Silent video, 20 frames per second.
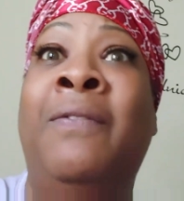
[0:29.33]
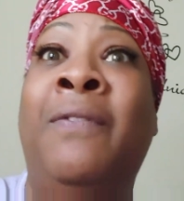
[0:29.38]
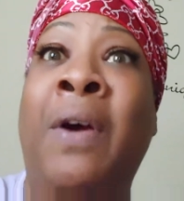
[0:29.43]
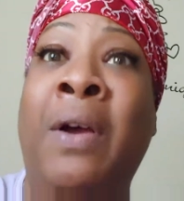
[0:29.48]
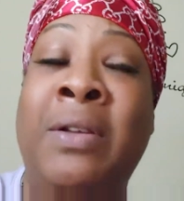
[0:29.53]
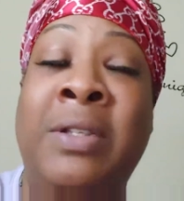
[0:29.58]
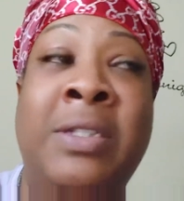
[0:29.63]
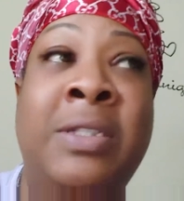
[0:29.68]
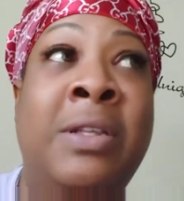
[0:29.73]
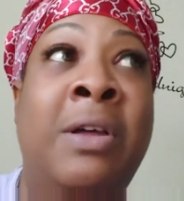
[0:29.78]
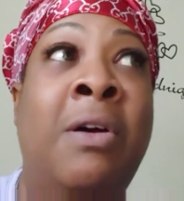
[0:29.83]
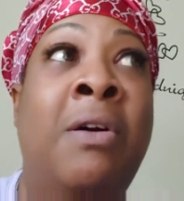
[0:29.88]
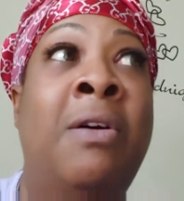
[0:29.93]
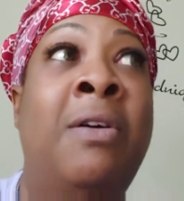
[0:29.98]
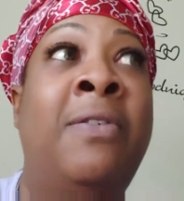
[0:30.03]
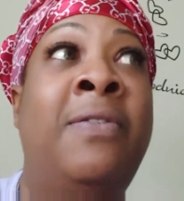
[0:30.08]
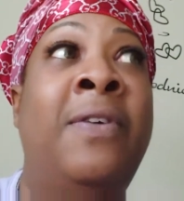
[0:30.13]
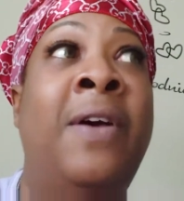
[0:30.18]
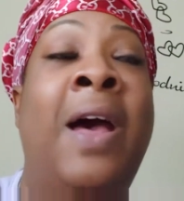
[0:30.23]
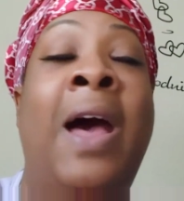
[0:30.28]
First
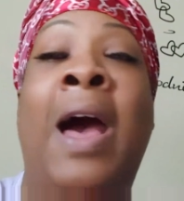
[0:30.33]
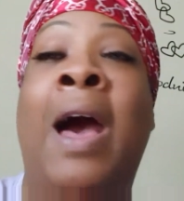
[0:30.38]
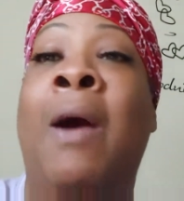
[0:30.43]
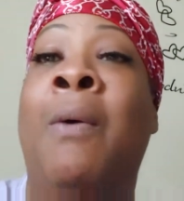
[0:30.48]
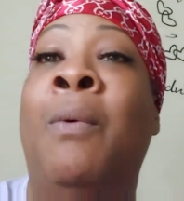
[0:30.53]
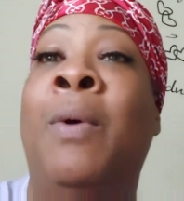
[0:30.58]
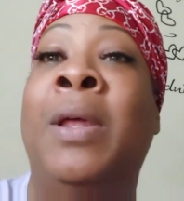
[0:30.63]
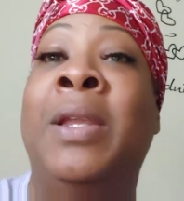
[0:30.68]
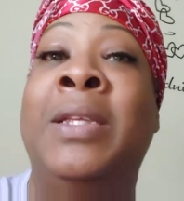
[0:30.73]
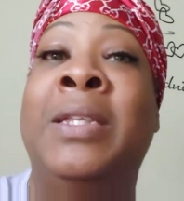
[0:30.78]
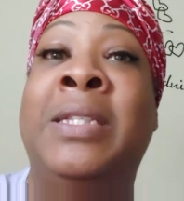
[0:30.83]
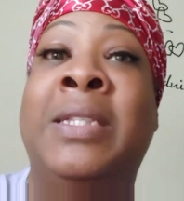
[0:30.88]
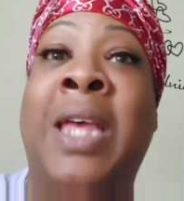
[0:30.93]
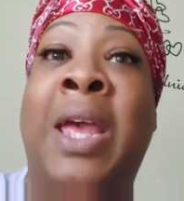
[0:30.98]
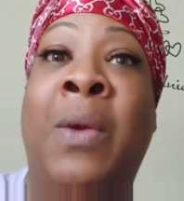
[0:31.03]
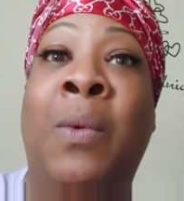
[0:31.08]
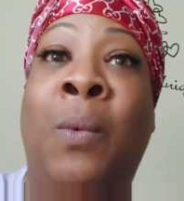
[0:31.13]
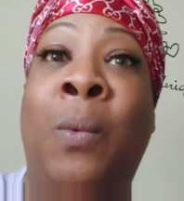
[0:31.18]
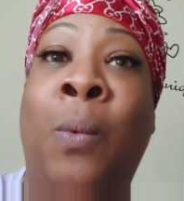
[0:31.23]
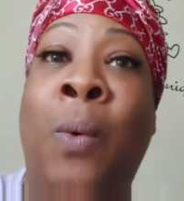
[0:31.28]
off, I want to
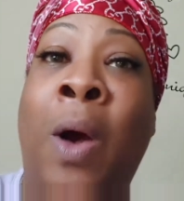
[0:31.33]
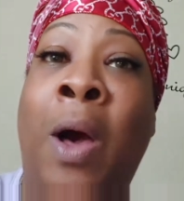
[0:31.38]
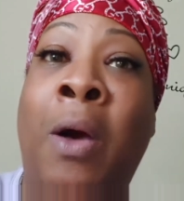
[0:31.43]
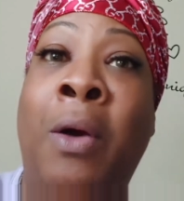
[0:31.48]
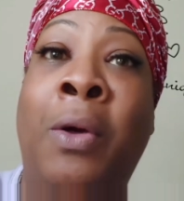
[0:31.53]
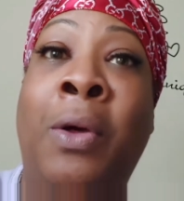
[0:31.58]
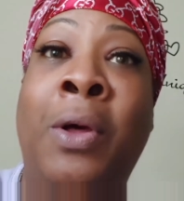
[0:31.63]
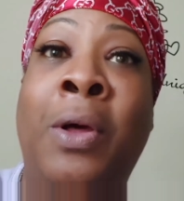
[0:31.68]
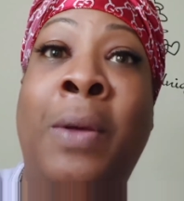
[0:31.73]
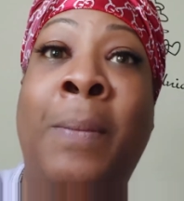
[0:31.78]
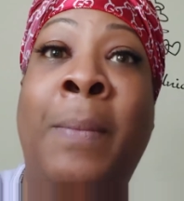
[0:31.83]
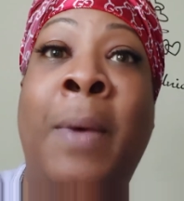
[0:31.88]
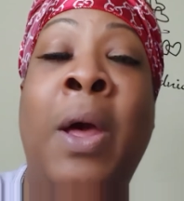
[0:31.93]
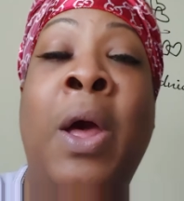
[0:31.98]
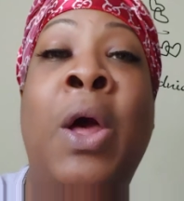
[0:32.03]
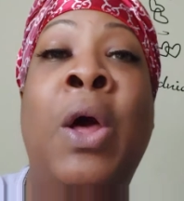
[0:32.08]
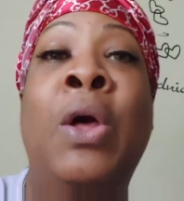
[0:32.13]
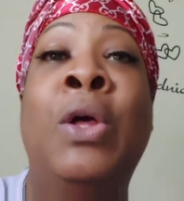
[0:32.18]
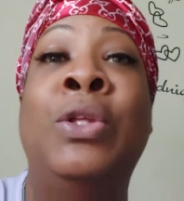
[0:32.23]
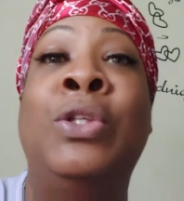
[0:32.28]
say welcome.
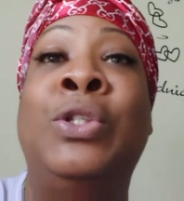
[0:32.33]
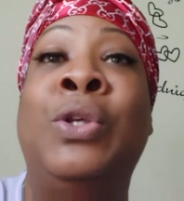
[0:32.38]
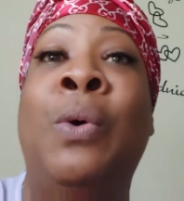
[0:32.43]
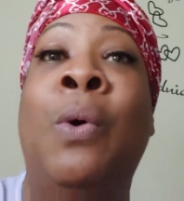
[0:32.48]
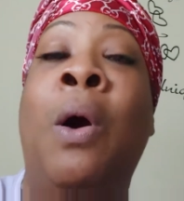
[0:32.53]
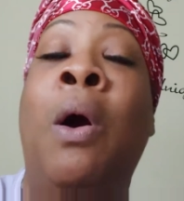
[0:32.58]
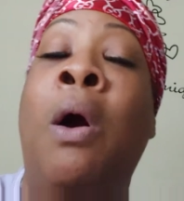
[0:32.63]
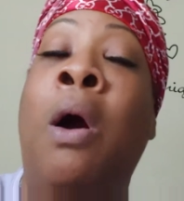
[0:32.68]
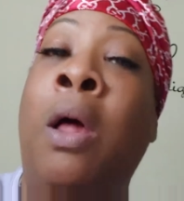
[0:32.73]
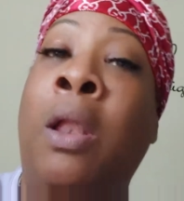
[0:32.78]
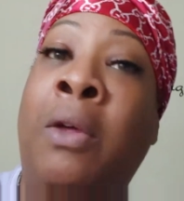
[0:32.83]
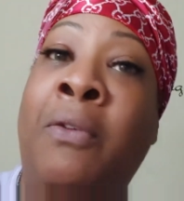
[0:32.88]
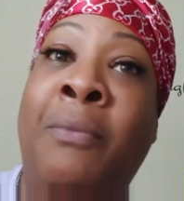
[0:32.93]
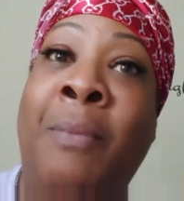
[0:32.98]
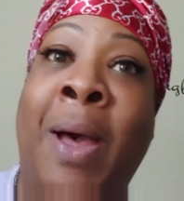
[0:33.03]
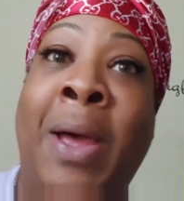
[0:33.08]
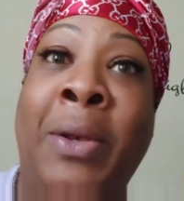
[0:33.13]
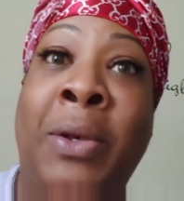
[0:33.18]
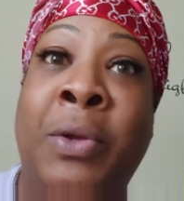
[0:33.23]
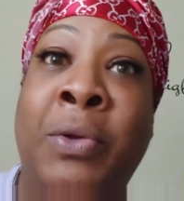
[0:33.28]
So, all of
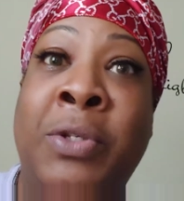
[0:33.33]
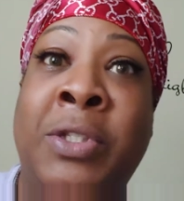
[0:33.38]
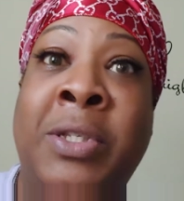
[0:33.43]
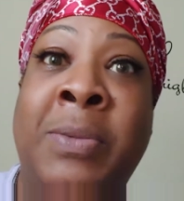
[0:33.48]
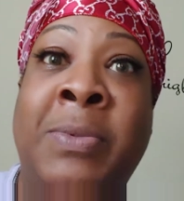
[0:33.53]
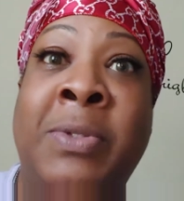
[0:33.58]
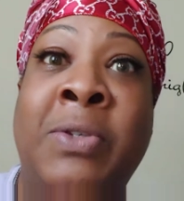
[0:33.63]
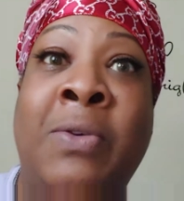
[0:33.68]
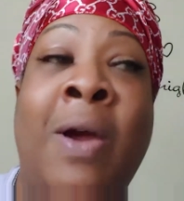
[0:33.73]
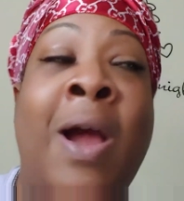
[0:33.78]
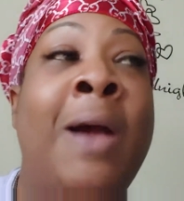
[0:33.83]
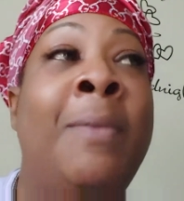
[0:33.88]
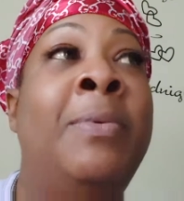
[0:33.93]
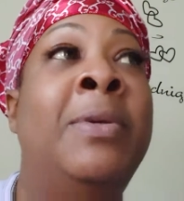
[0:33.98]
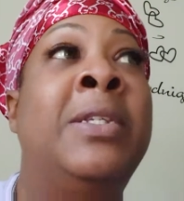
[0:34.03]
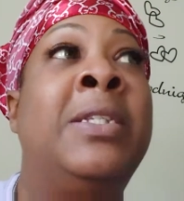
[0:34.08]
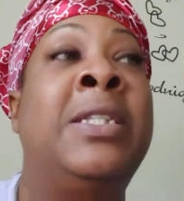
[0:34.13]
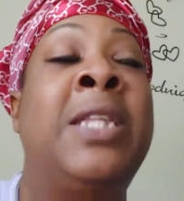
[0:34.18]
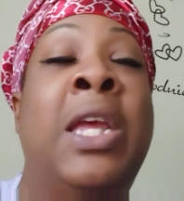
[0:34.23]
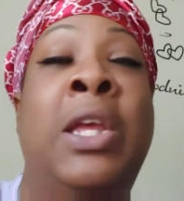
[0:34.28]
my new
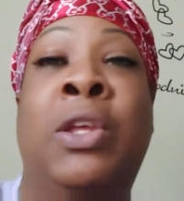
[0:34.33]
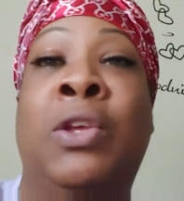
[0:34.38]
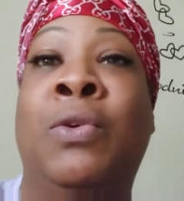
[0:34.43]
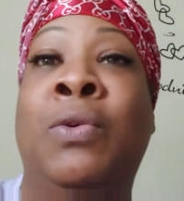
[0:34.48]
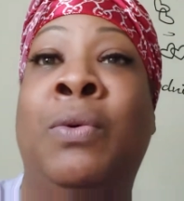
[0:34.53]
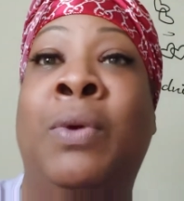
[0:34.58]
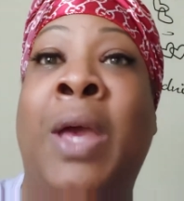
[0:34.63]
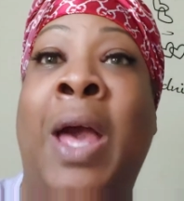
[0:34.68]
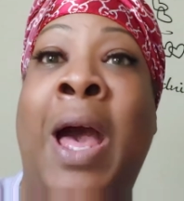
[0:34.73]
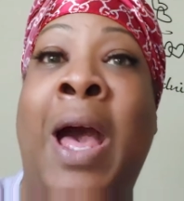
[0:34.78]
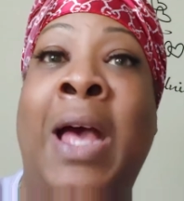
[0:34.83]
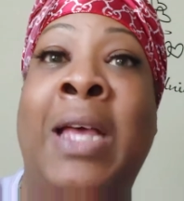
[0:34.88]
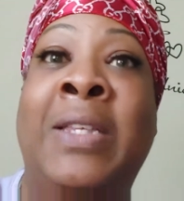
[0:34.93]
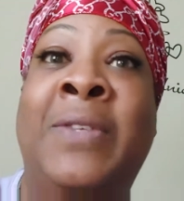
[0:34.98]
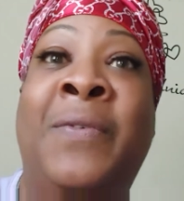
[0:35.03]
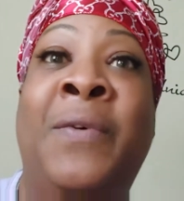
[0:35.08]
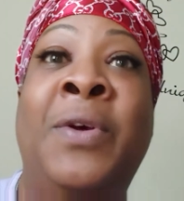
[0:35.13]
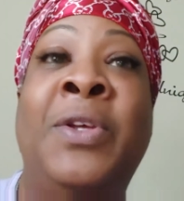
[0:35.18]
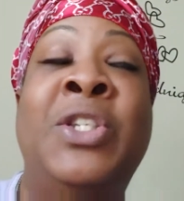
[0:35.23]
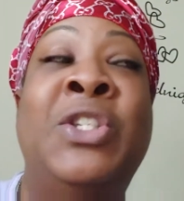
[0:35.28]
subscribers, thank you
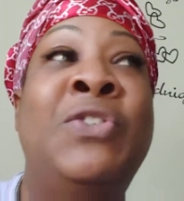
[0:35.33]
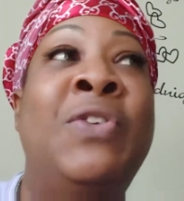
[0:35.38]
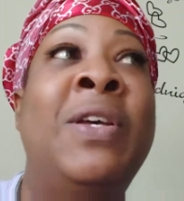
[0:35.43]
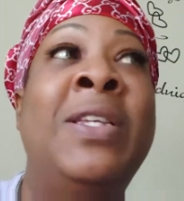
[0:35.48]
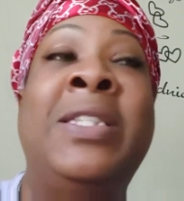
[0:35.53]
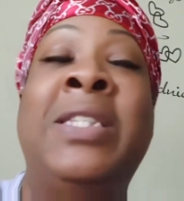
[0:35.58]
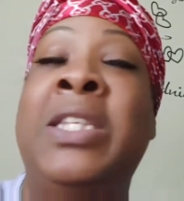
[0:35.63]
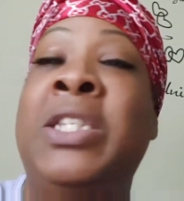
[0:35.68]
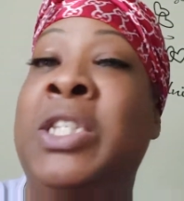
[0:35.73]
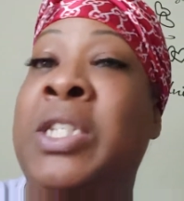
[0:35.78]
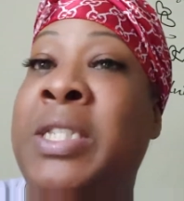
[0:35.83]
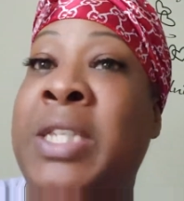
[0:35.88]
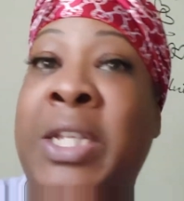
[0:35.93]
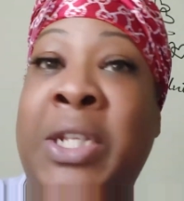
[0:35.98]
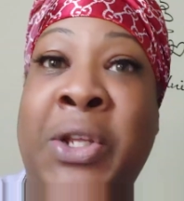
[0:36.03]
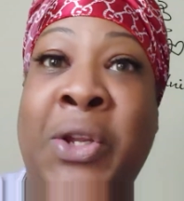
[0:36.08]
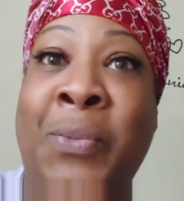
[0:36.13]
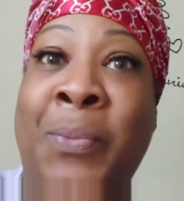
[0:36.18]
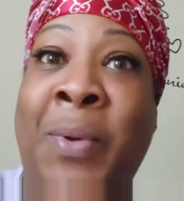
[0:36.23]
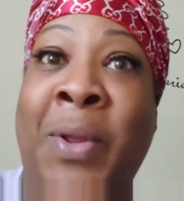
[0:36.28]
guys for entrusting just a
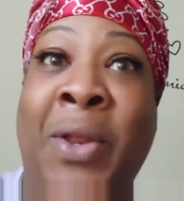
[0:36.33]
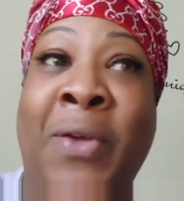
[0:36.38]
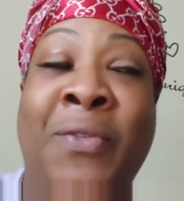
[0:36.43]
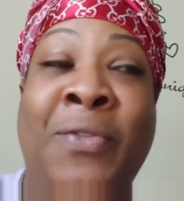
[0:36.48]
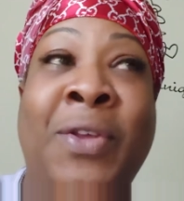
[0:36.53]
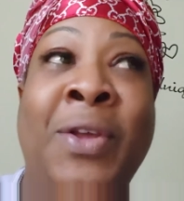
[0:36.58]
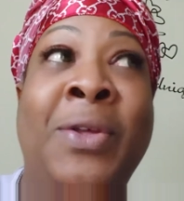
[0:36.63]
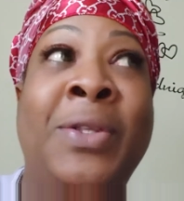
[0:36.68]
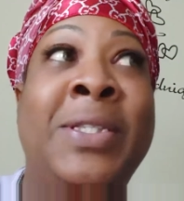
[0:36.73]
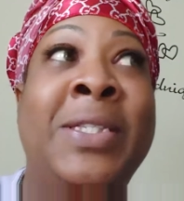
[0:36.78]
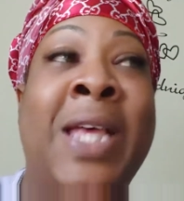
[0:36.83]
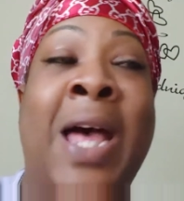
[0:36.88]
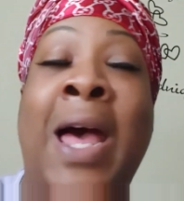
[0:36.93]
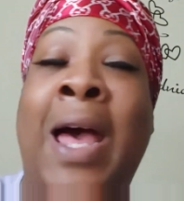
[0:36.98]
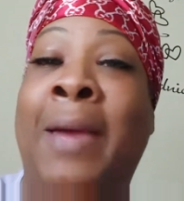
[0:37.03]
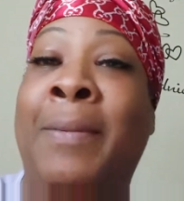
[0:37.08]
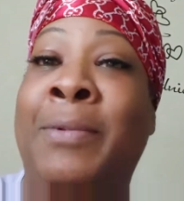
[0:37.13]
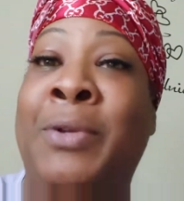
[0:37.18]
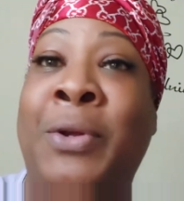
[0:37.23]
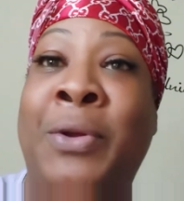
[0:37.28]
little bit of your
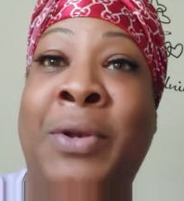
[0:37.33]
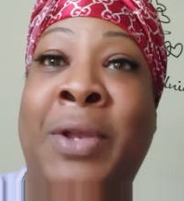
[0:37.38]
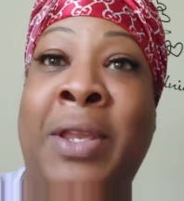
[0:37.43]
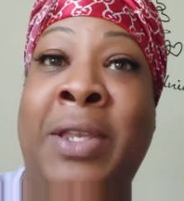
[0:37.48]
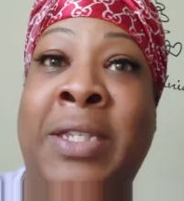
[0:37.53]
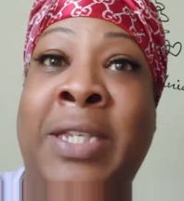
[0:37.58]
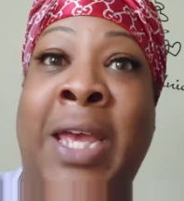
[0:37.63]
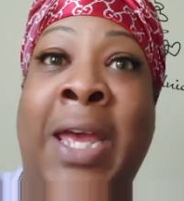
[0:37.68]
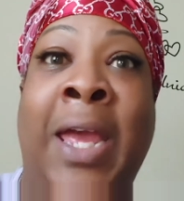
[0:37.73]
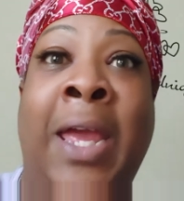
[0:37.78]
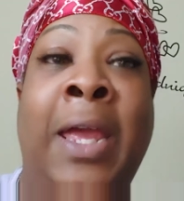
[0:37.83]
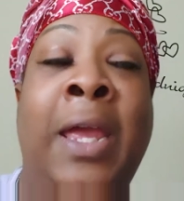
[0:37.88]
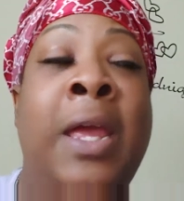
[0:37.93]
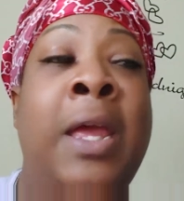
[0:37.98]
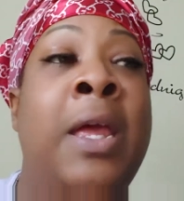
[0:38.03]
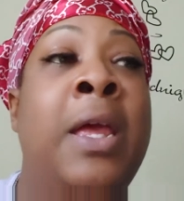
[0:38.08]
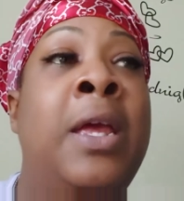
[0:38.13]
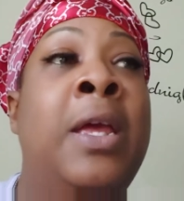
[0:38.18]
time during the day